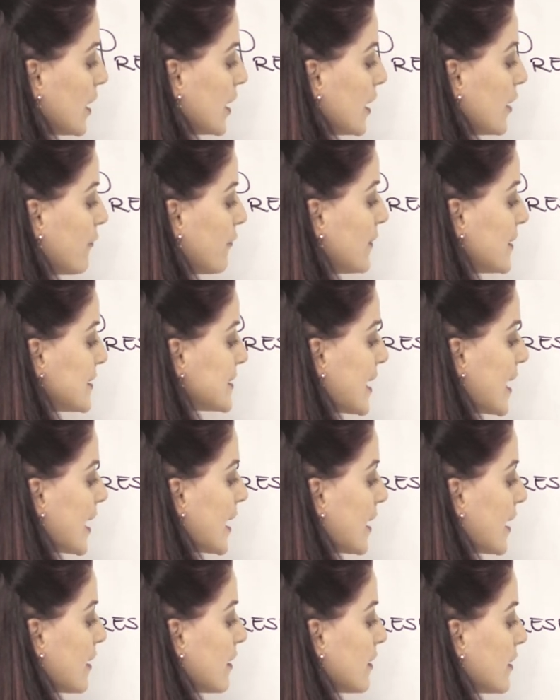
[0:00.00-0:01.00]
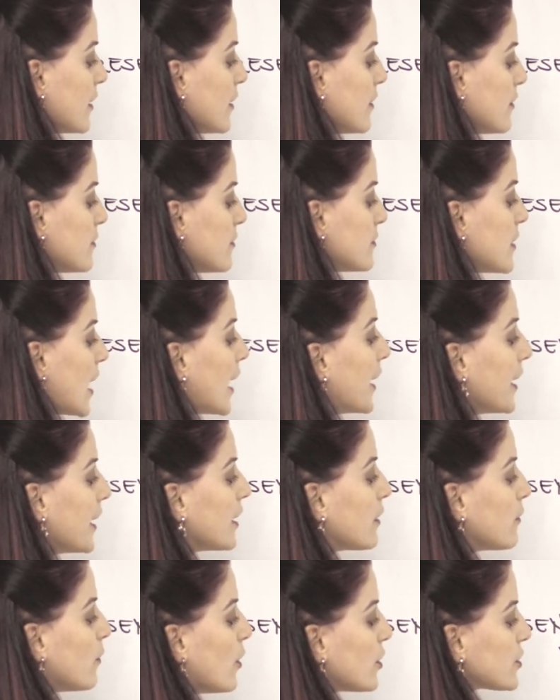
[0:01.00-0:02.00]
if we say
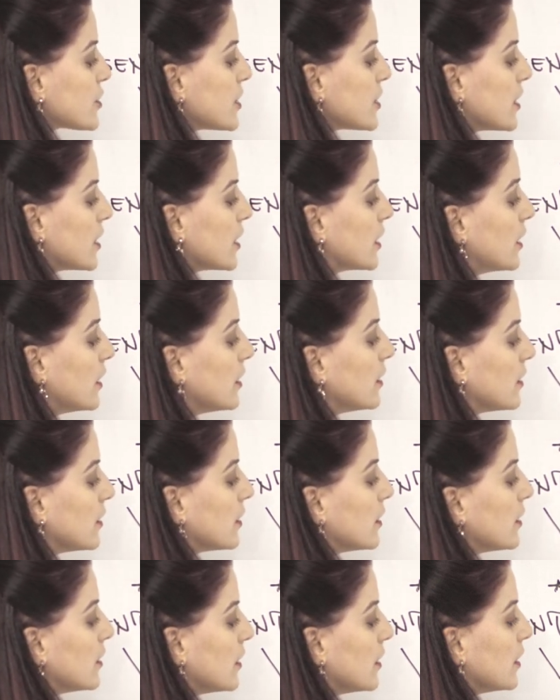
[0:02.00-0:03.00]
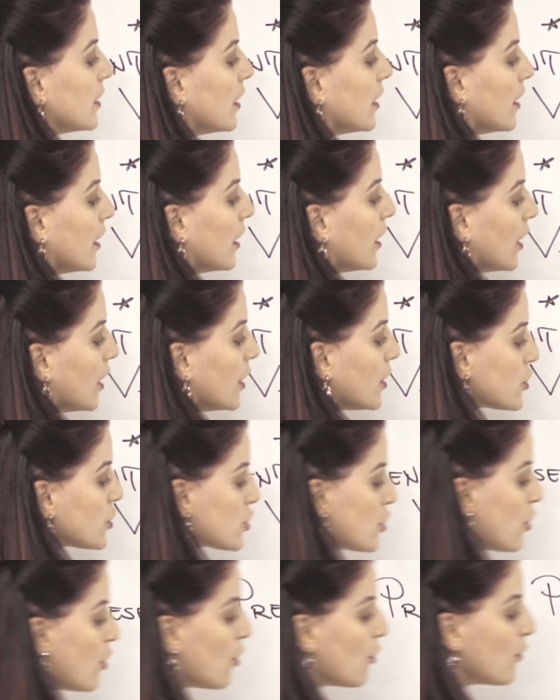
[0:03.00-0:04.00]
running water,
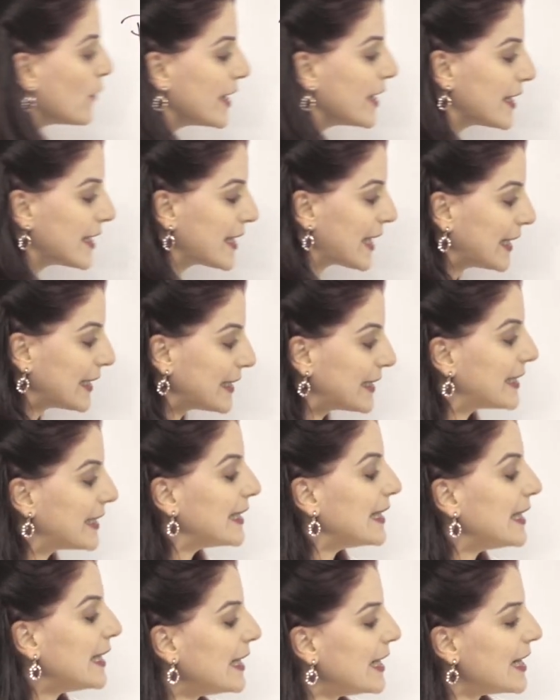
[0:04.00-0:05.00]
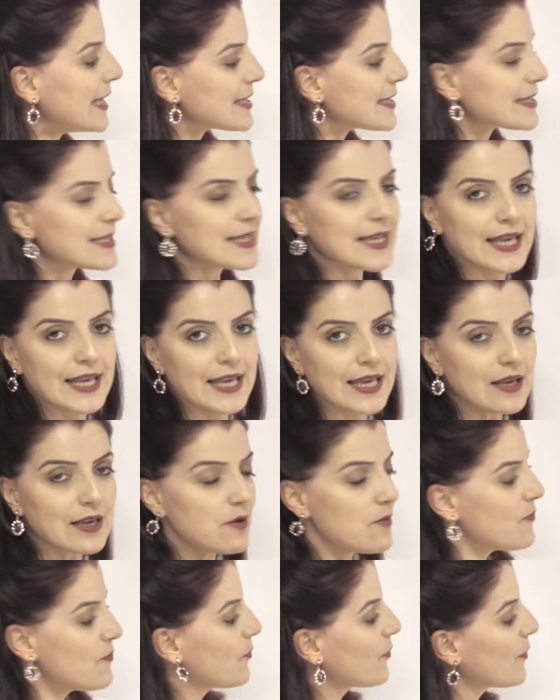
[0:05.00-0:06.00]
so we can clearly
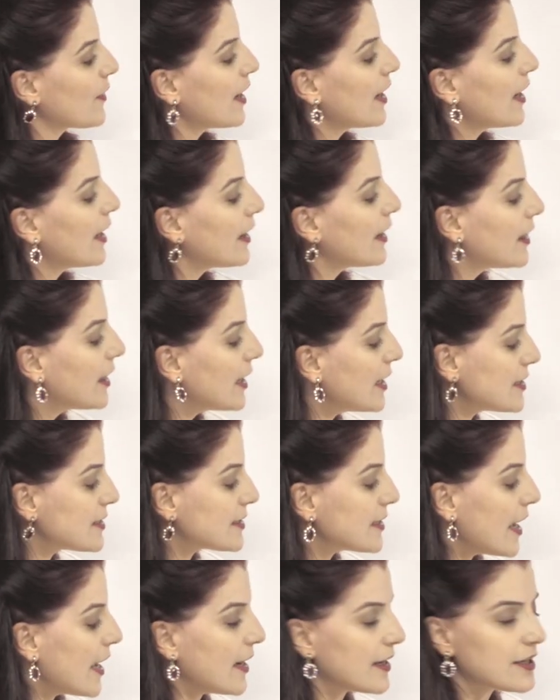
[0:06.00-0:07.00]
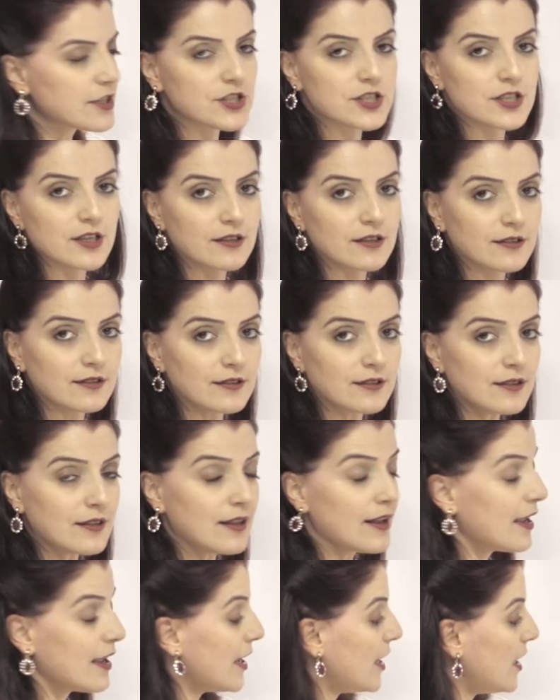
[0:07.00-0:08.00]
see this action
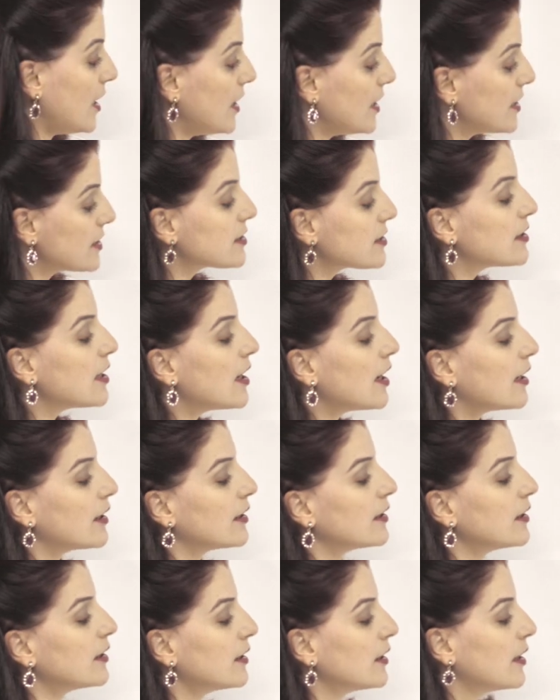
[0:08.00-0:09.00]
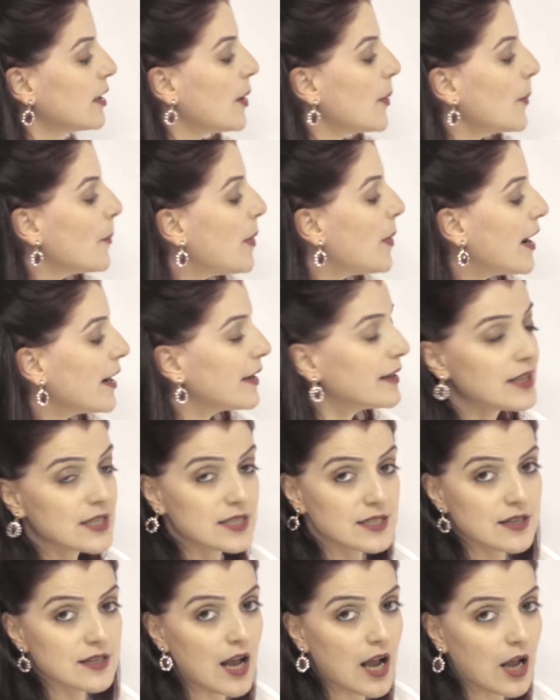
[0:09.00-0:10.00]
is done by
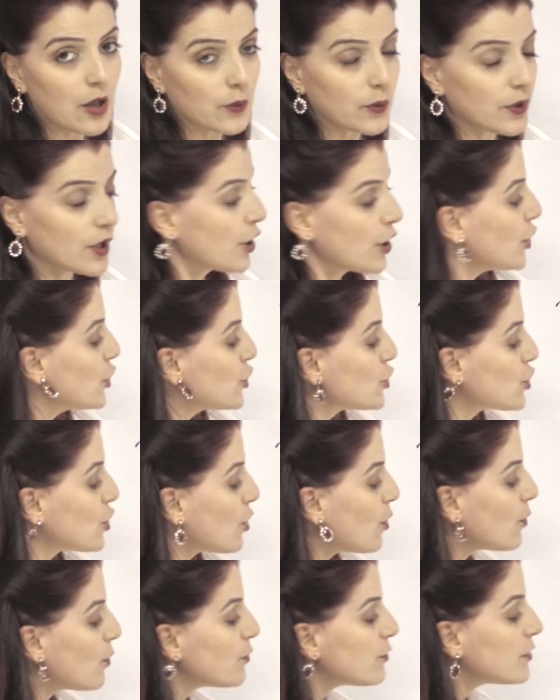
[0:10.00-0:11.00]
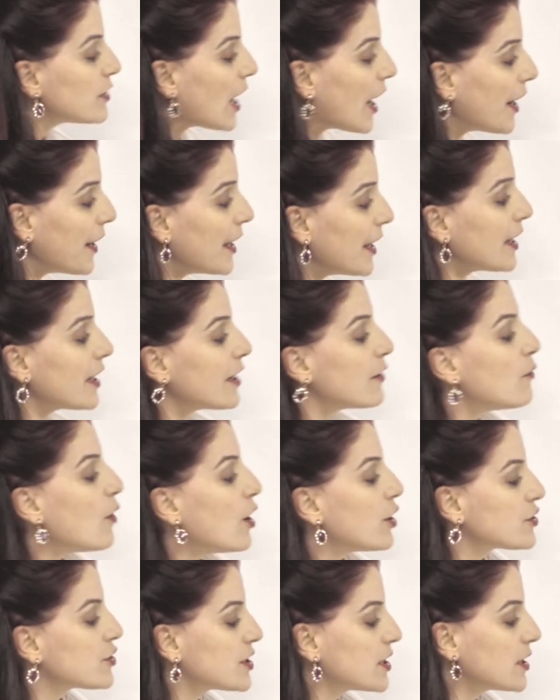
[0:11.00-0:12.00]
this noun. So running
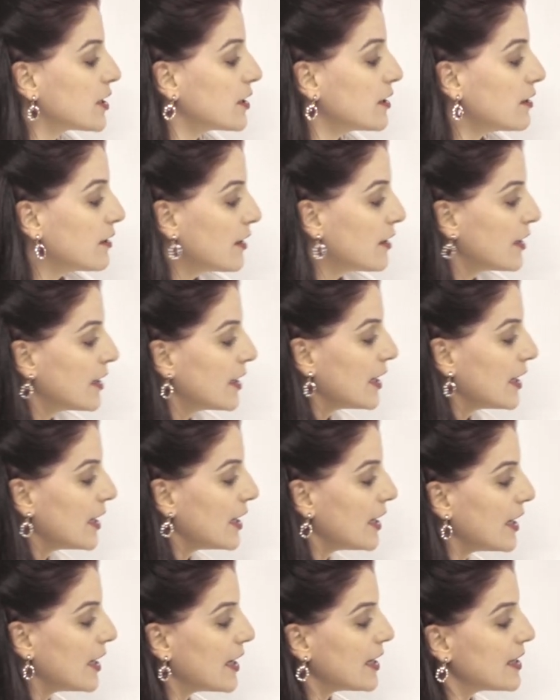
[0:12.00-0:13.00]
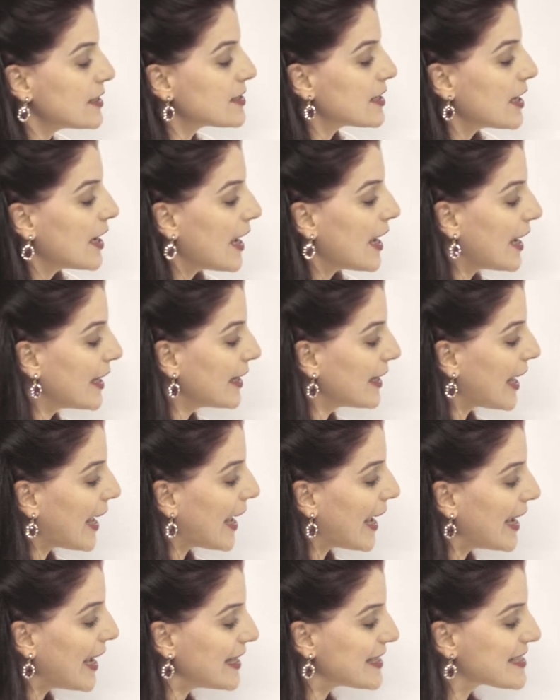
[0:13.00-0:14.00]
water is an
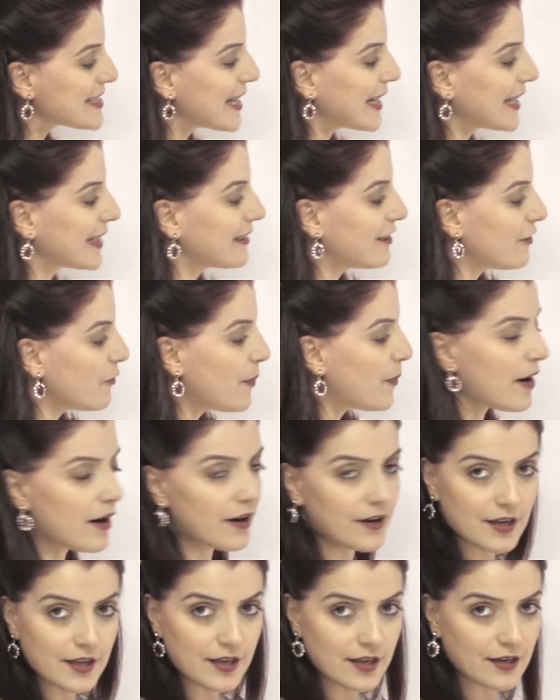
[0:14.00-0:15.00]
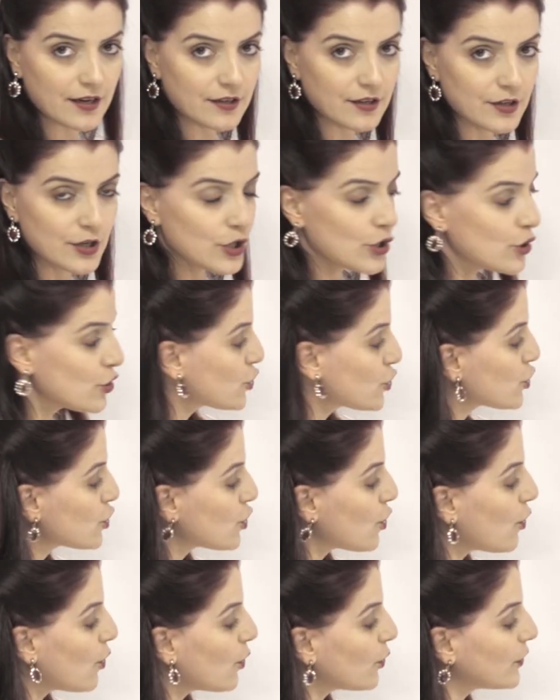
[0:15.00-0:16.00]
adjective part here.
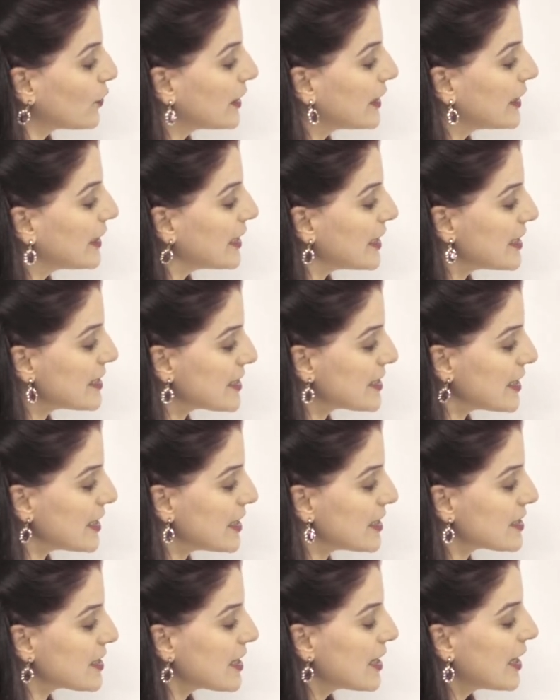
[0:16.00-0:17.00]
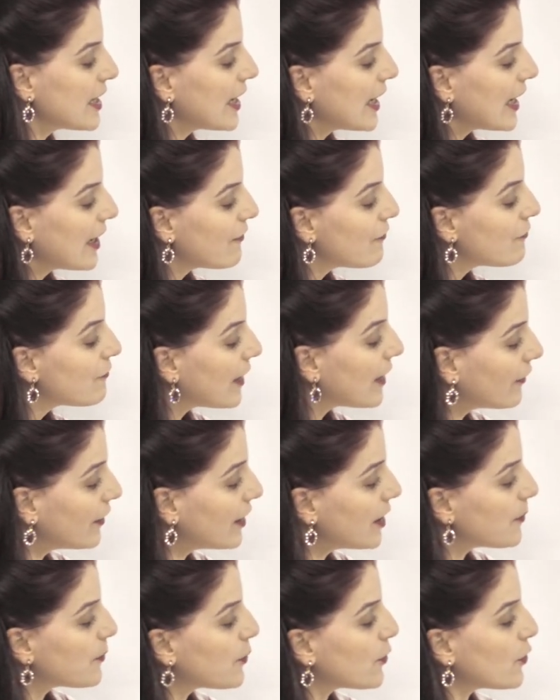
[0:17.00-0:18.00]
So this is
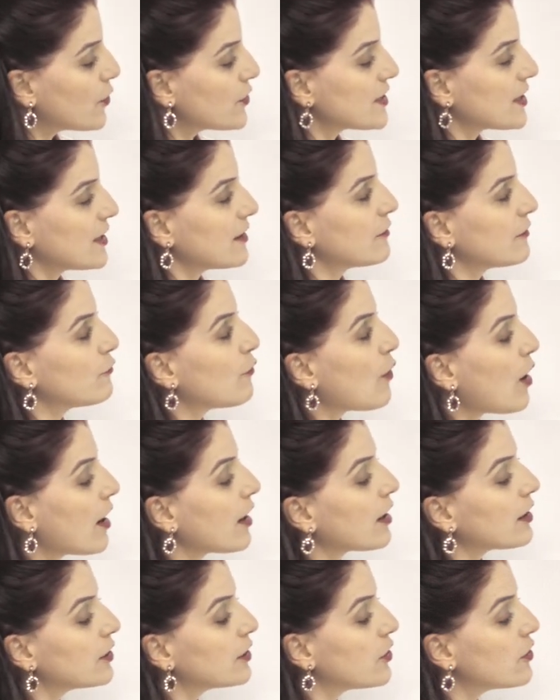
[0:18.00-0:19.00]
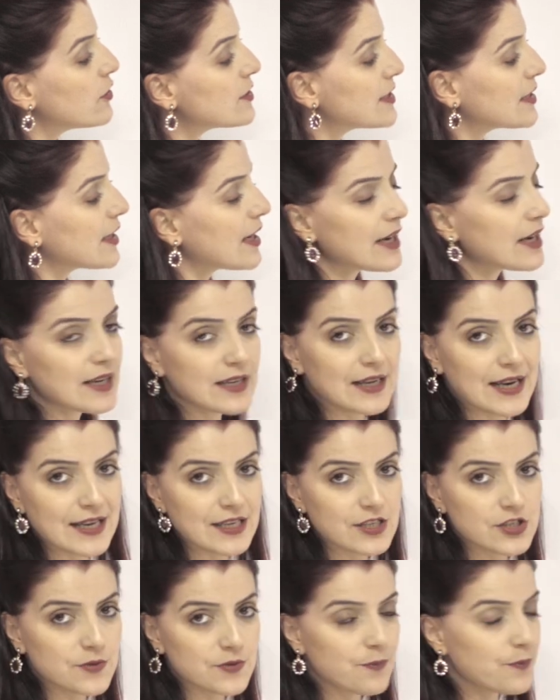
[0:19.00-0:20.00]
very important while using
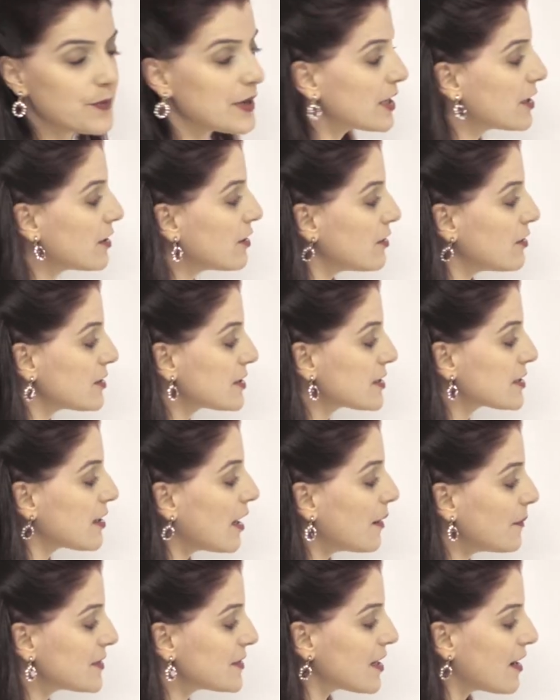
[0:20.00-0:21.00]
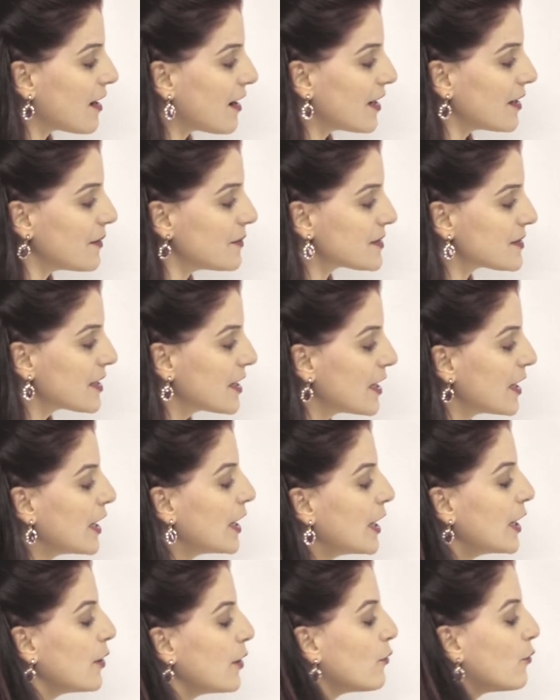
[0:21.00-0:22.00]
English, because sometimes
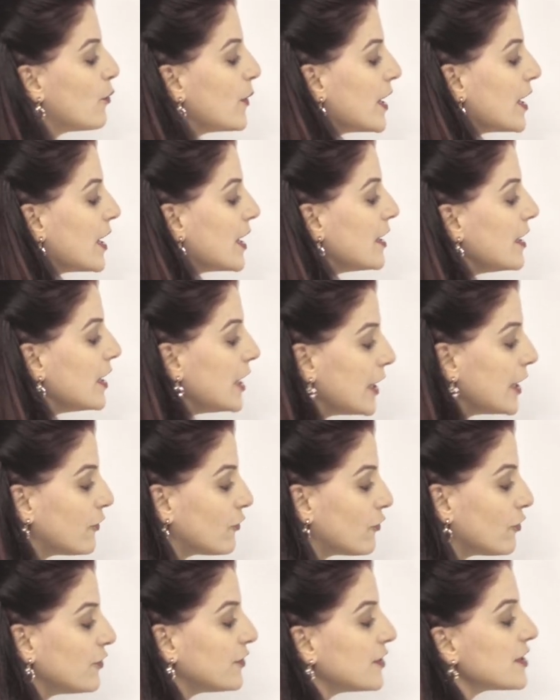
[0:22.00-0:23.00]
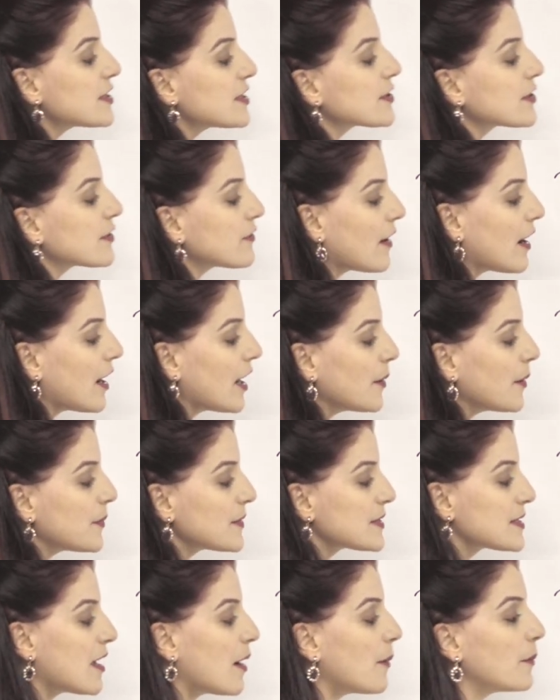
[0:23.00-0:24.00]
we need to describe
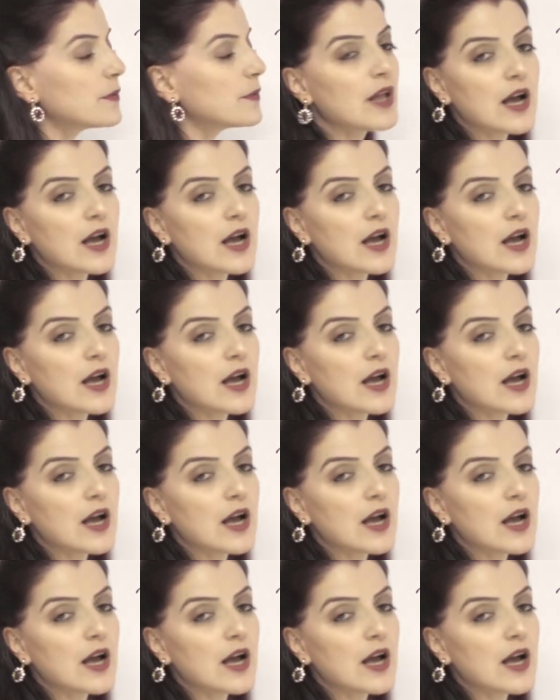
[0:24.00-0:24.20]
some